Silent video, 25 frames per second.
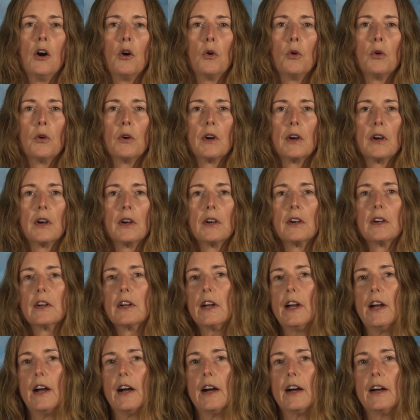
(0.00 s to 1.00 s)
or
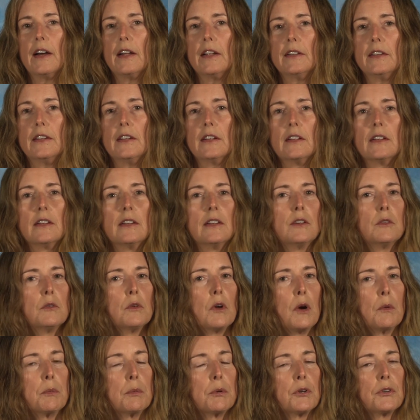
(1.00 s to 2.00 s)

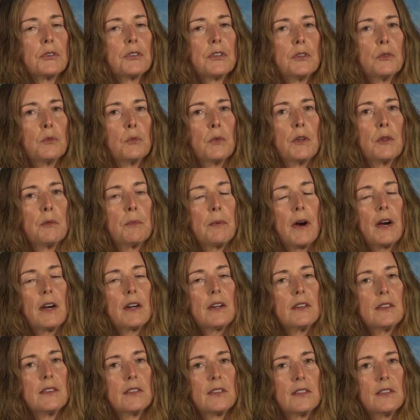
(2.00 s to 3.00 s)
a person with
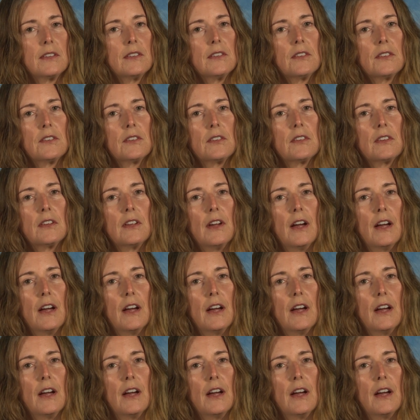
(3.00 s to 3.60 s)
Parkinson's.